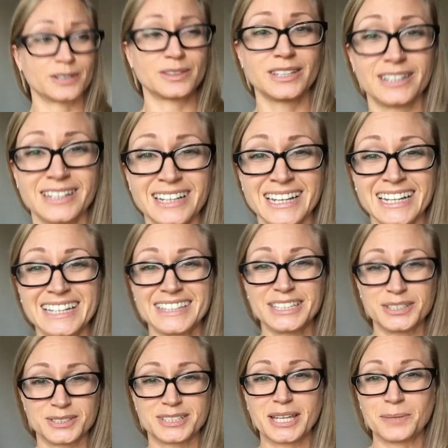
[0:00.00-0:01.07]
and then they
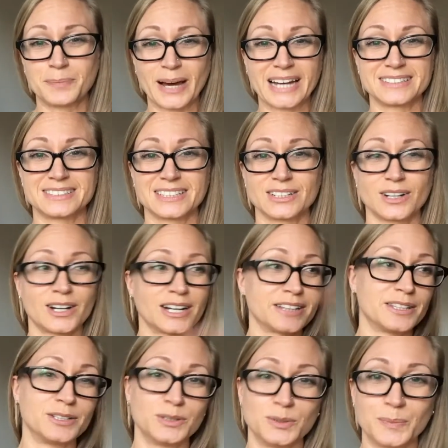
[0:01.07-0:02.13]
just keep passing it on
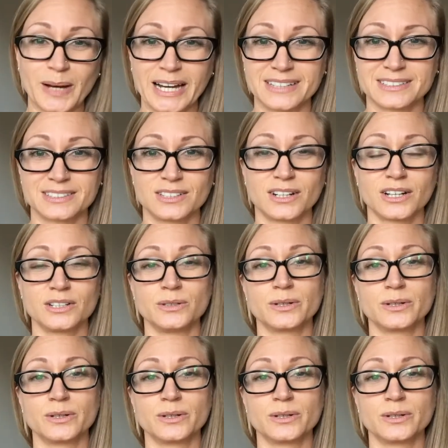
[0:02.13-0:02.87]
and then you pass it on.